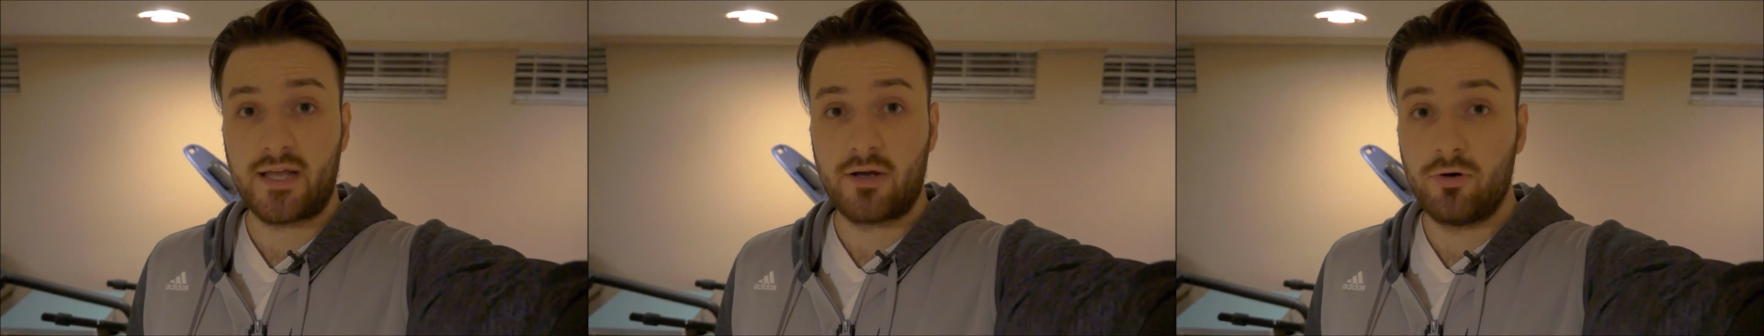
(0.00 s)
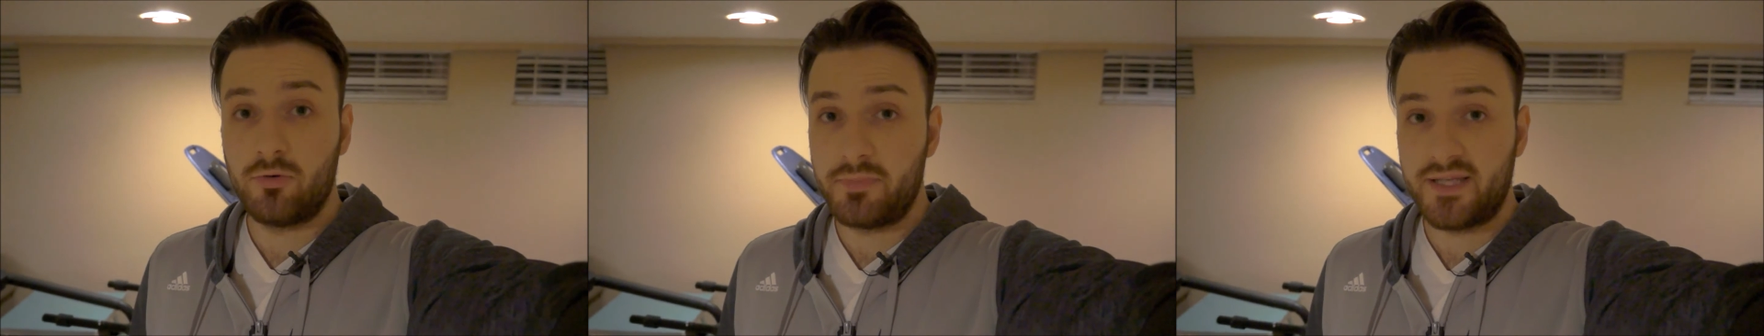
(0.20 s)
I
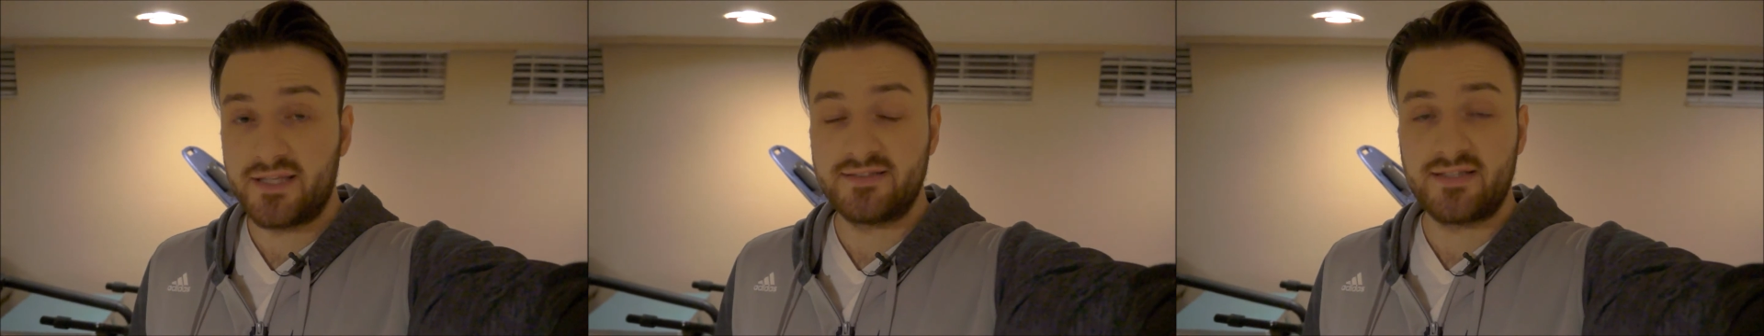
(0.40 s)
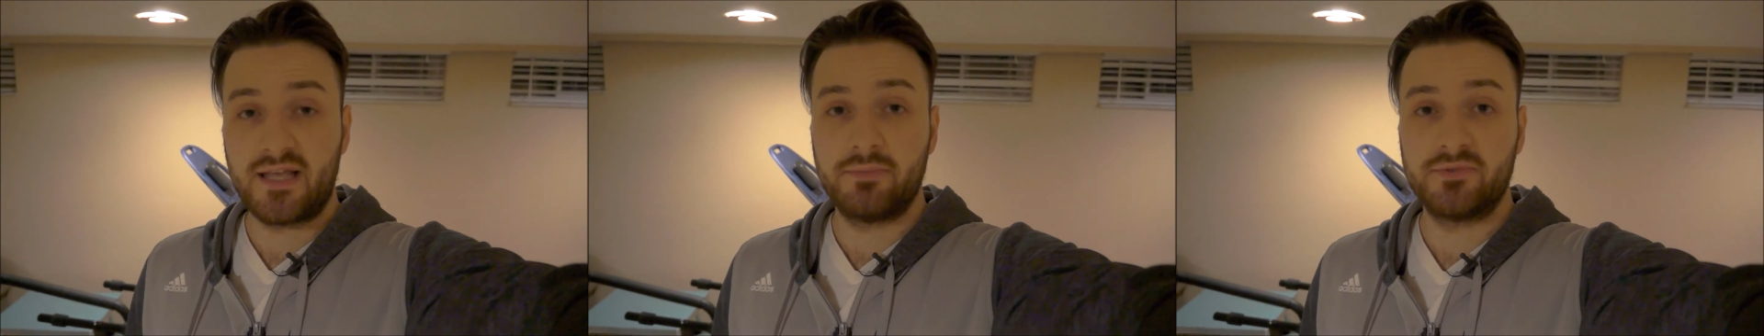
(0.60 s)
hope he
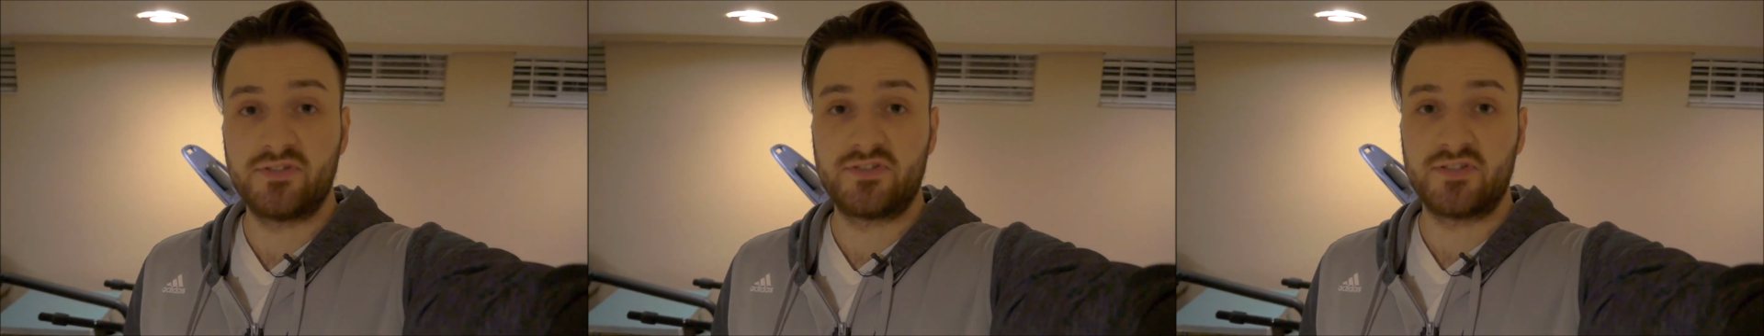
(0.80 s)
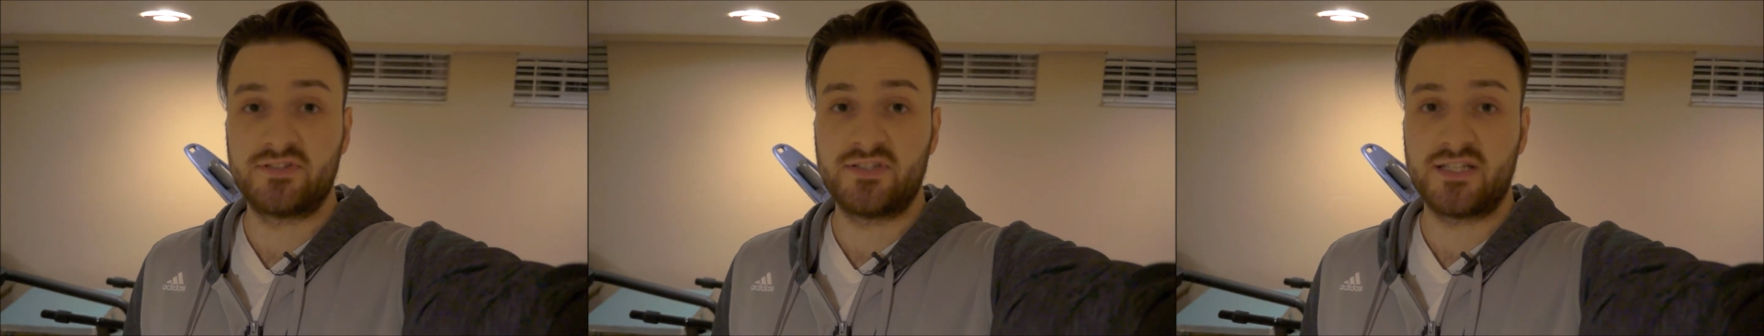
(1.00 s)
is able
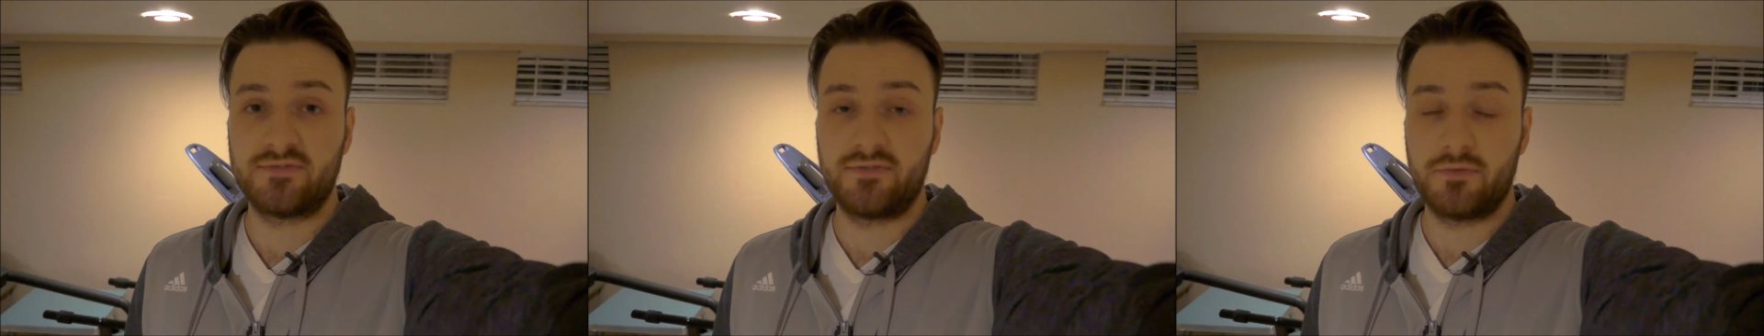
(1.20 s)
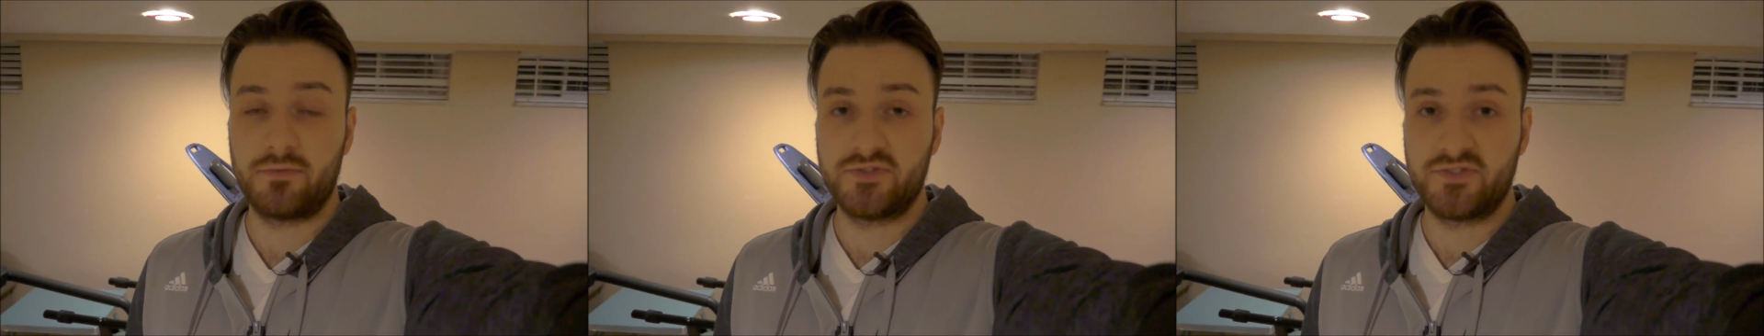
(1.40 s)
to
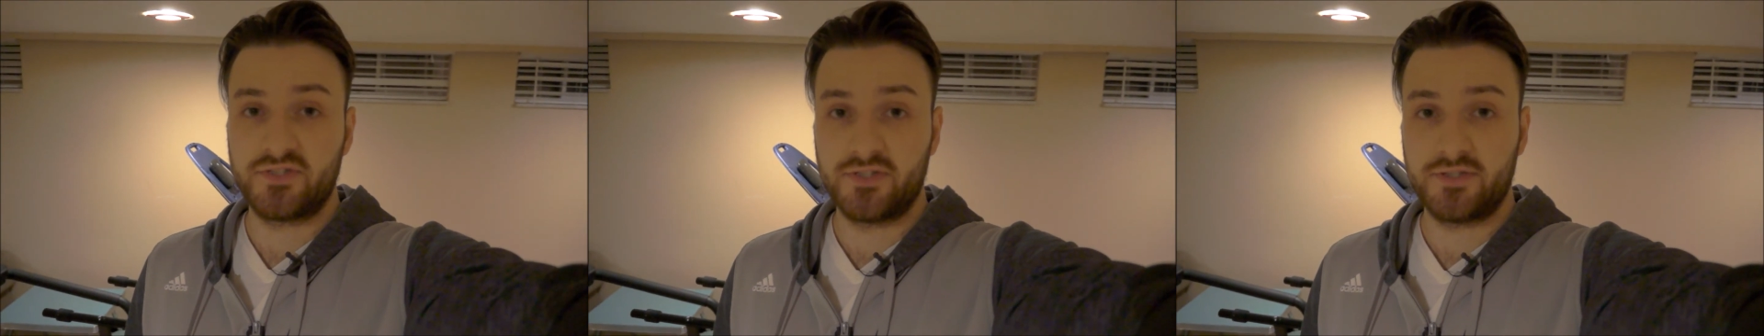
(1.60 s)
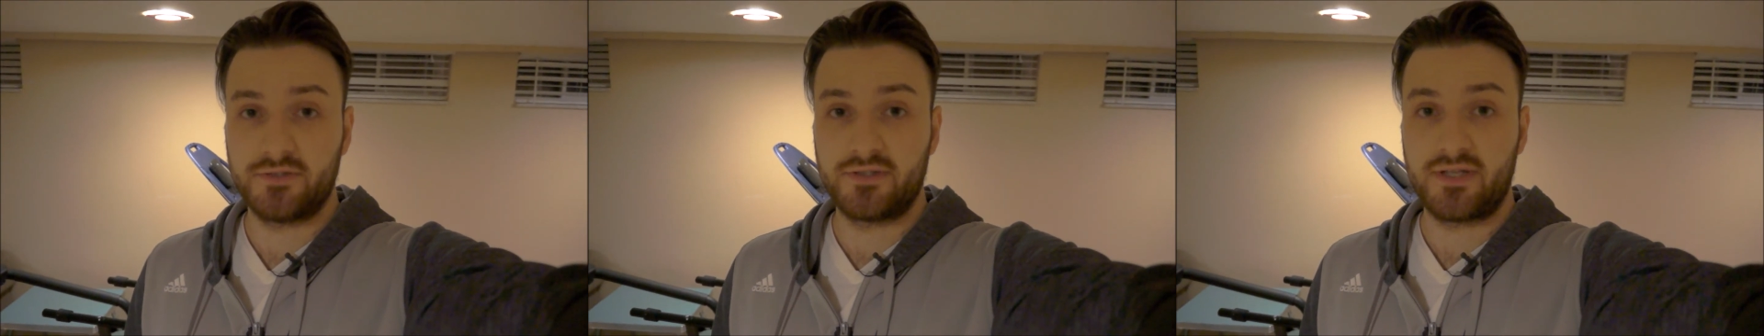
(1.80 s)
successfully
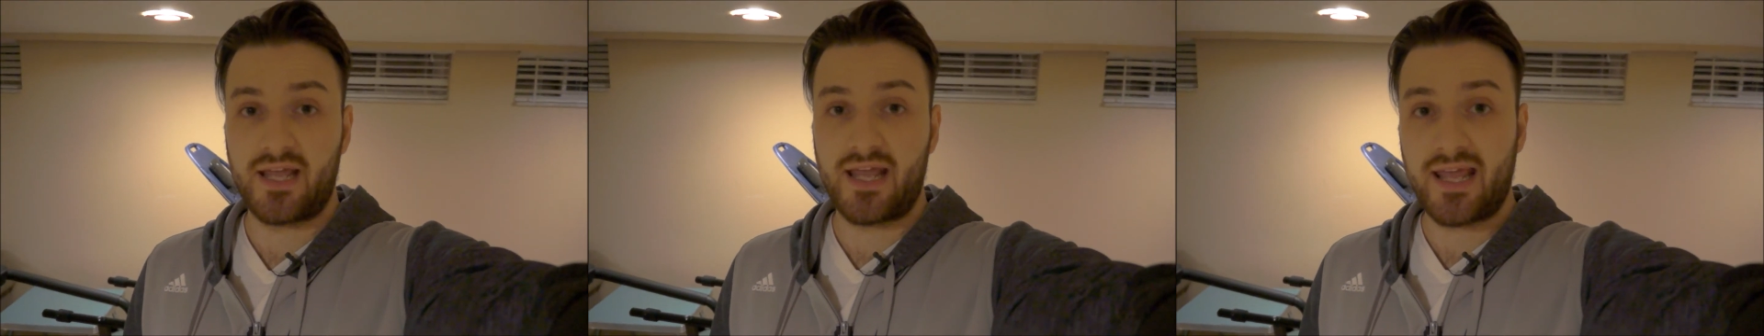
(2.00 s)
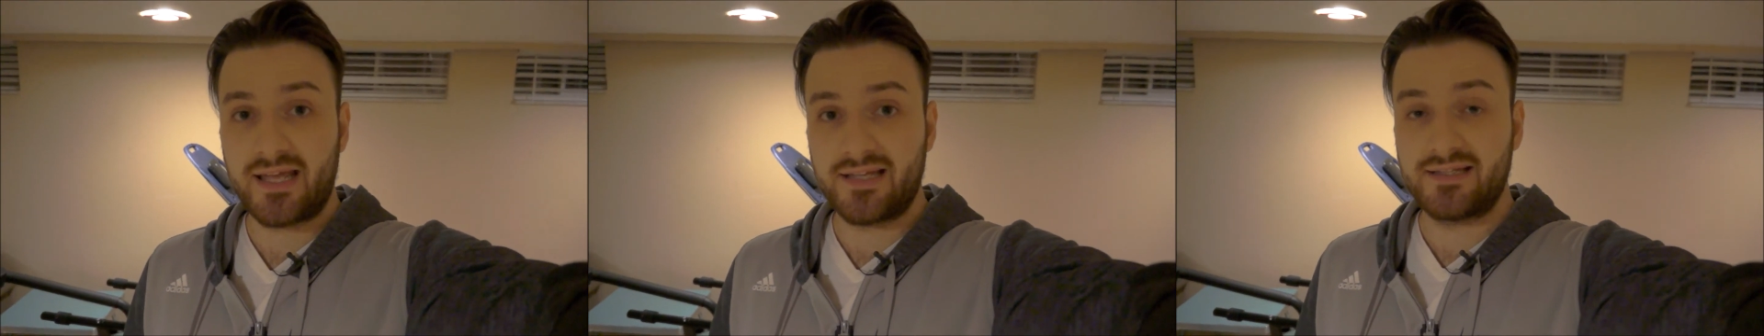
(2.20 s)
return
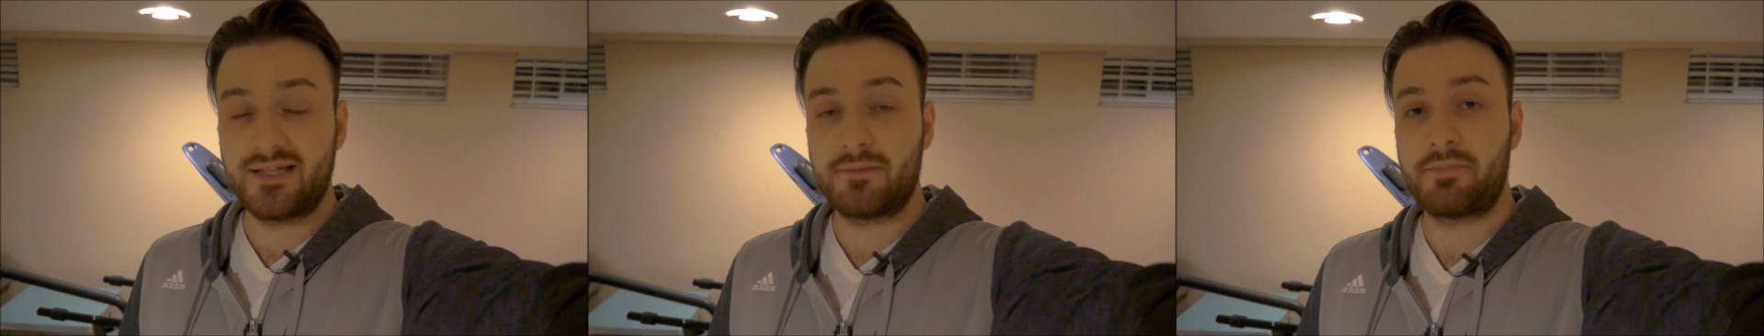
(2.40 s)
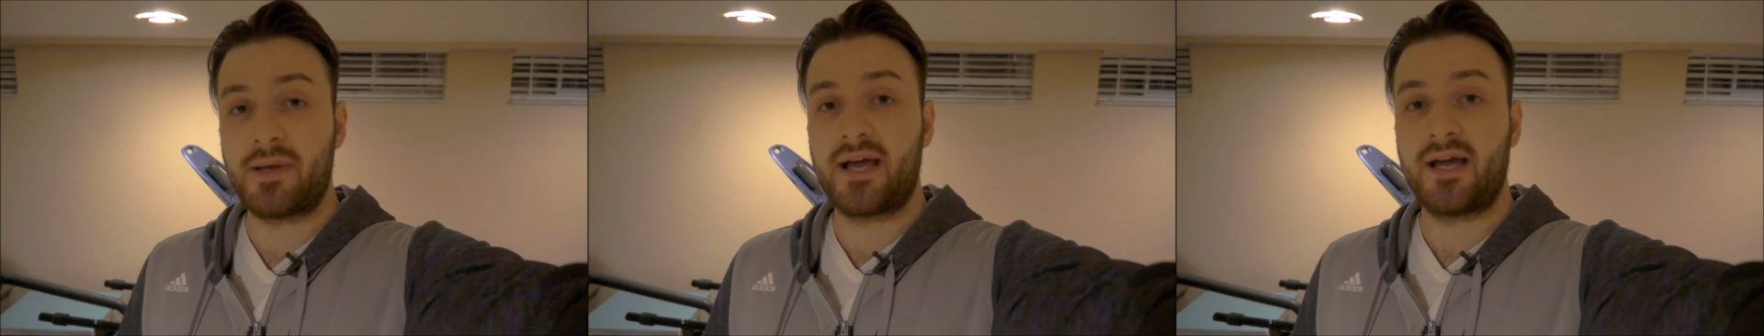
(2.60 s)
and
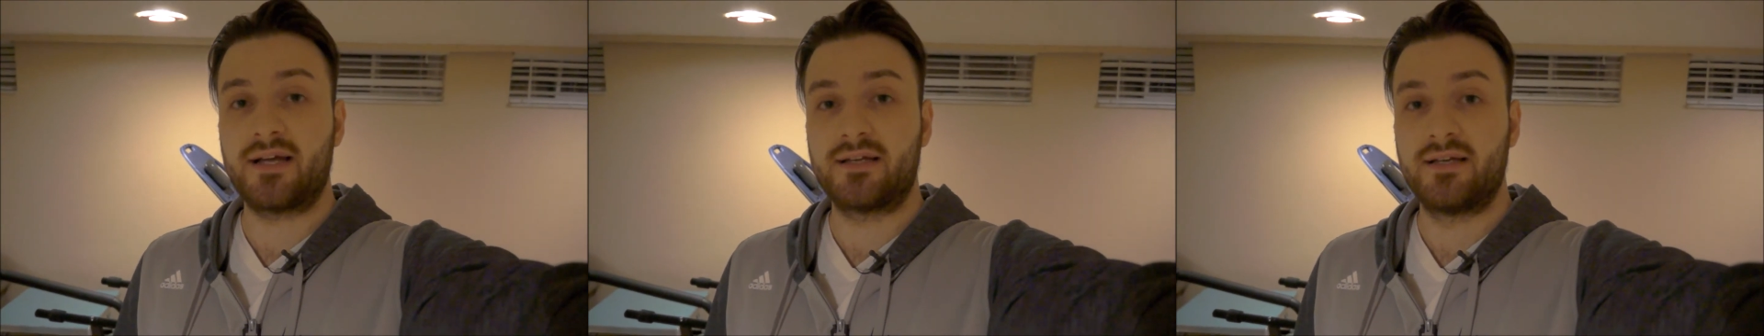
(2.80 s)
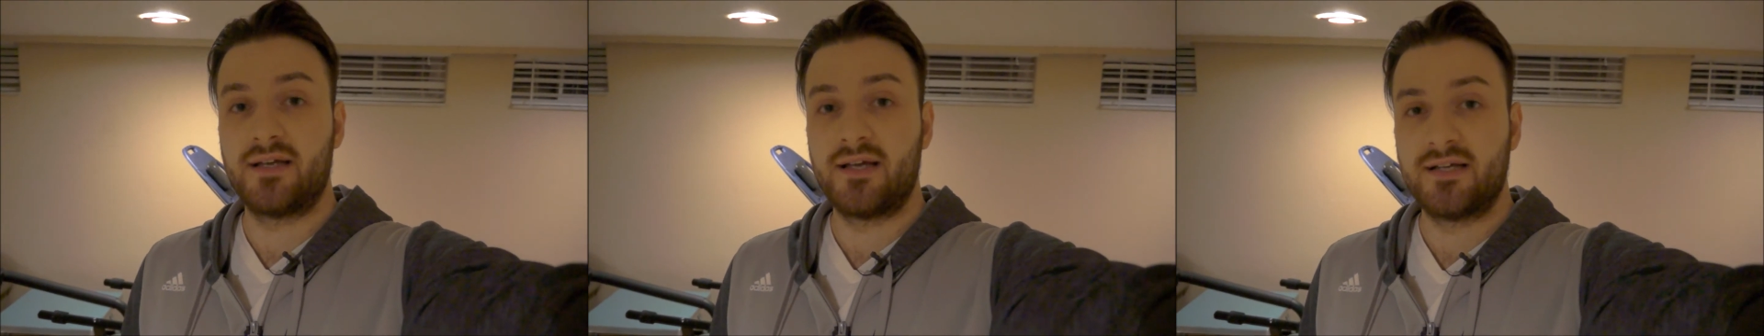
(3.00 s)
get
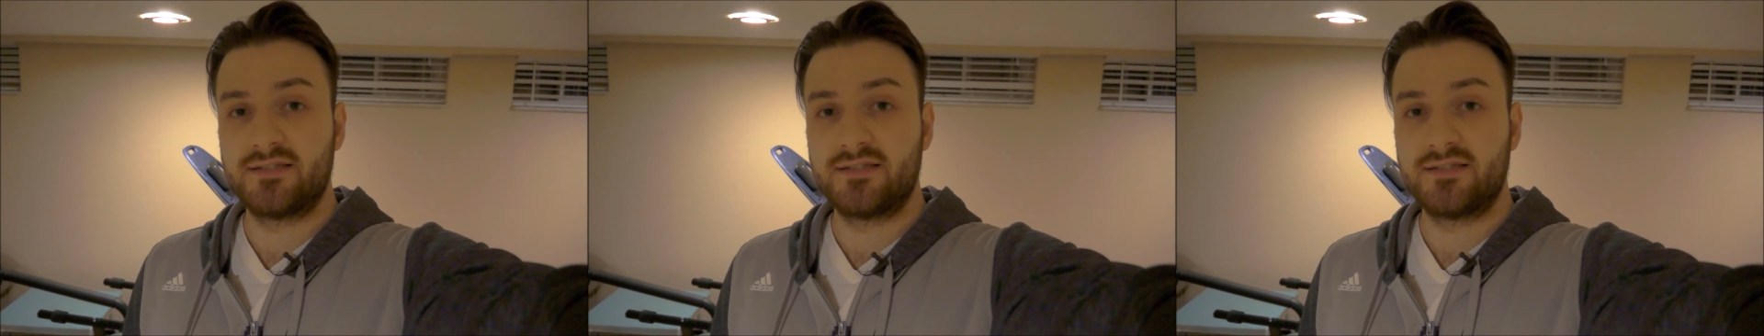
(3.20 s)
back